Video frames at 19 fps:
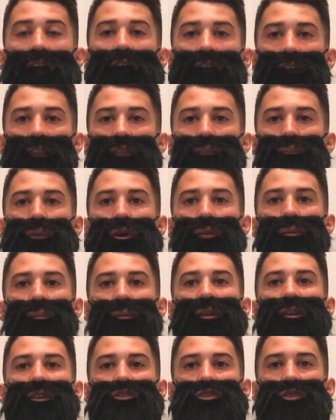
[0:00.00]
Another problem
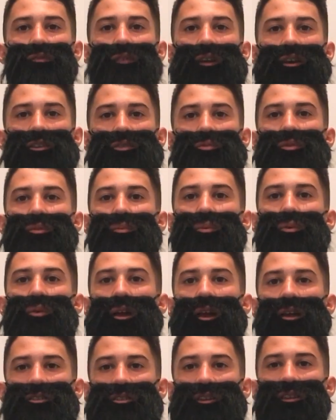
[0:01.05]
and issue faced with poor
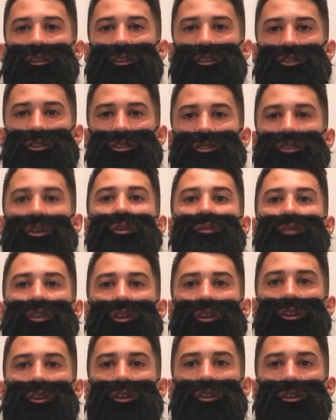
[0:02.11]
housing conditions of the
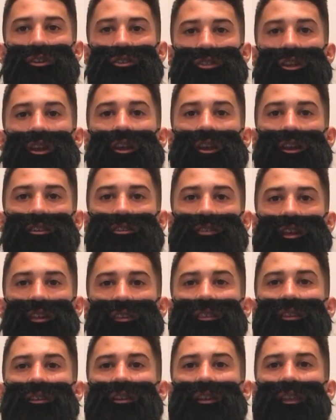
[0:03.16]
colonias is
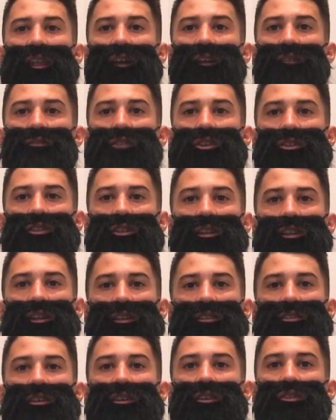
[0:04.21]
that there are a lack of
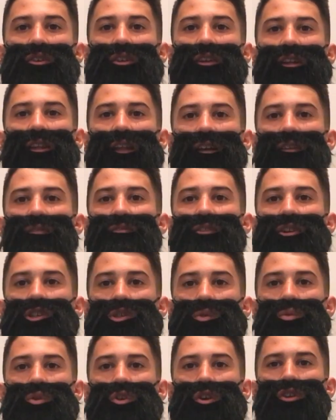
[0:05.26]
utilities, including a lack of fresh
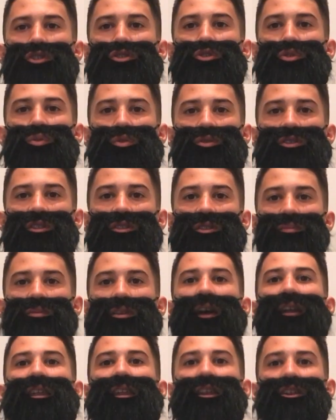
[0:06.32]
water, sewer systems
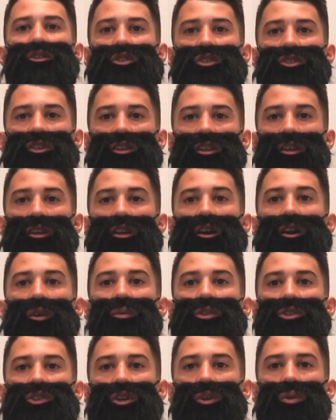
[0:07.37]
and electricity,
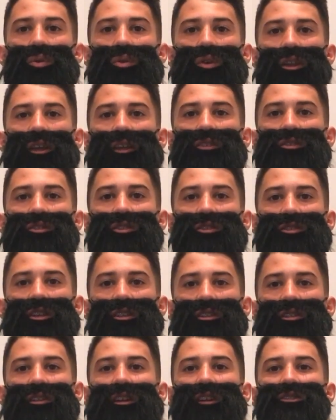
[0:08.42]
which can all lead to
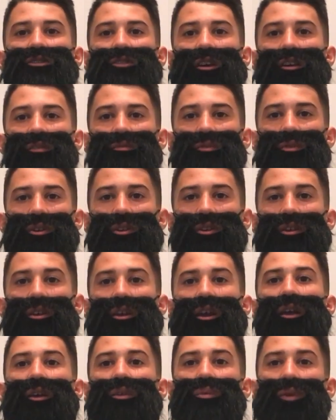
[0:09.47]
diseases like typhoid,
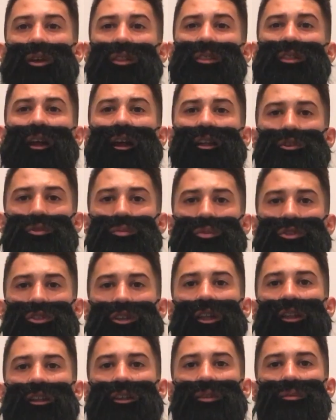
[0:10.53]
where the annual
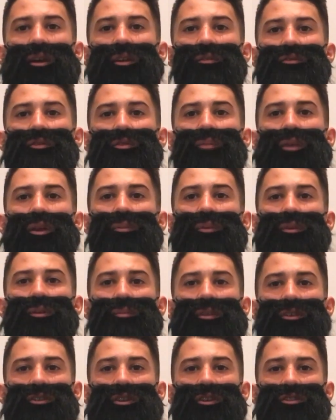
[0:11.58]
mortality rate for people in
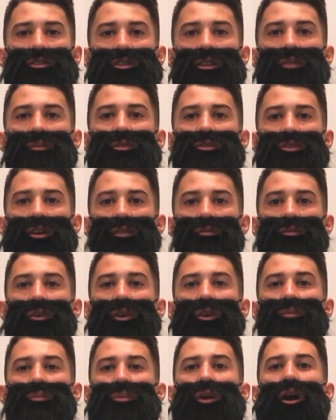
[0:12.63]
Mexico City with
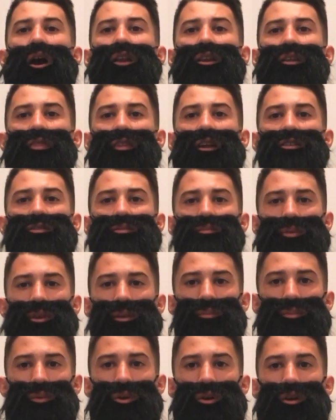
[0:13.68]
typhoid per 100,000
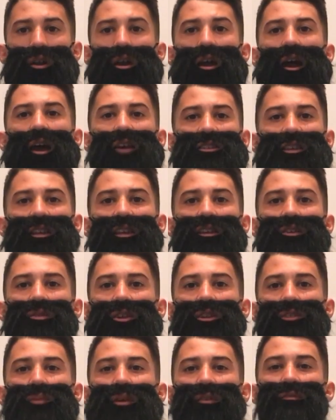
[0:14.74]
people has
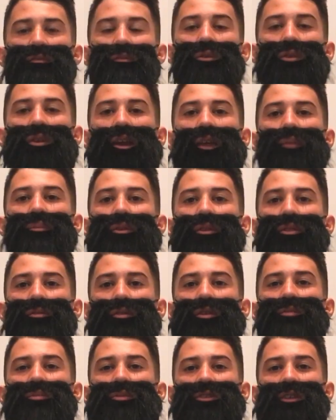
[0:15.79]
increased by
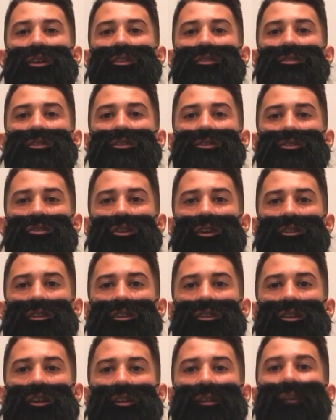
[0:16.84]
48.3% since
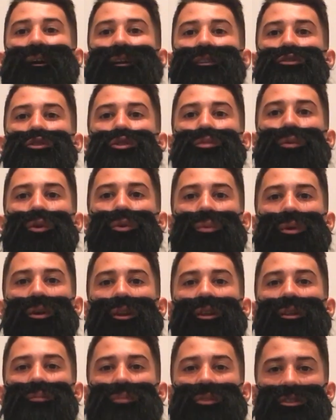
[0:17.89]
1990, a
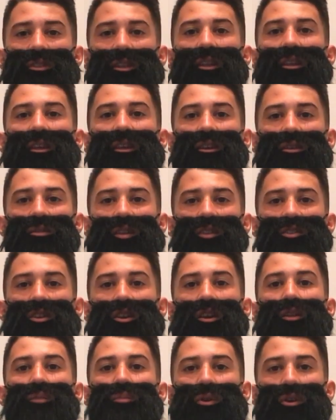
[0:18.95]
2.18% increase
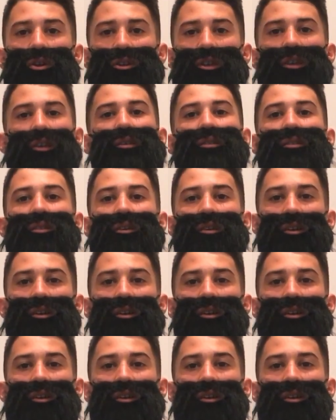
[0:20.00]
per year.